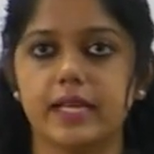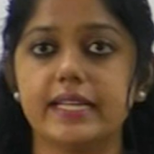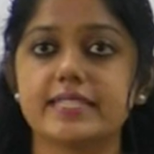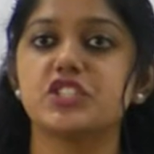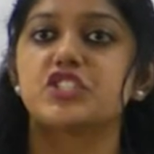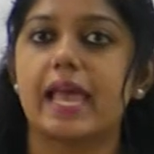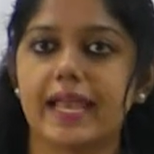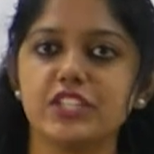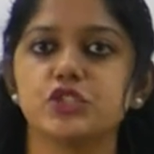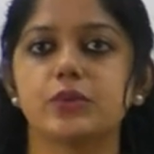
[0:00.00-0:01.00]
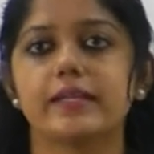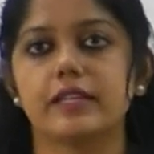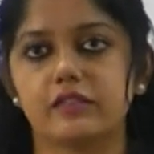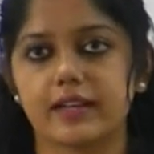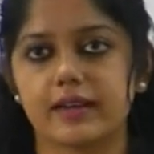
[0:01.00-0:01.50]
It is a challenge to
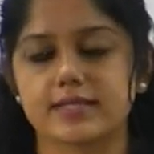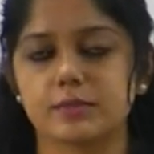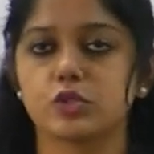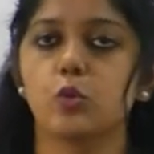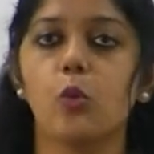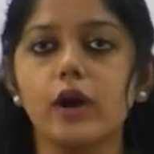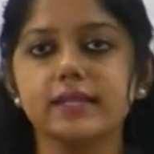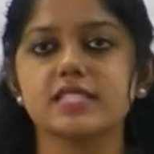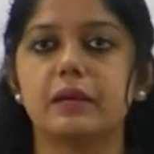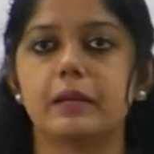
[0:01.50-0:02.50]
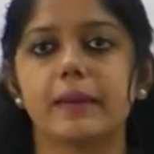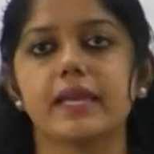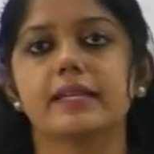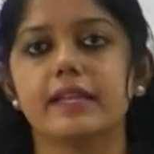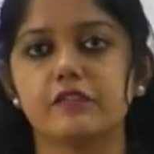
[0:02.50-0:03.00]
Indian federalism. So what is meant by
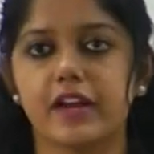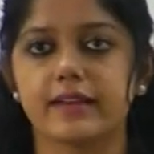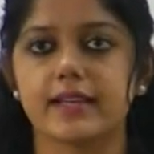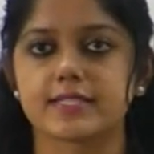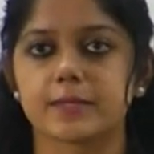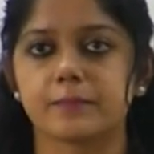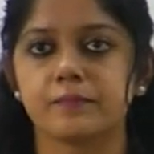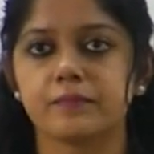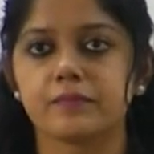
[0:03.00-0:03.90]
Indian federalism?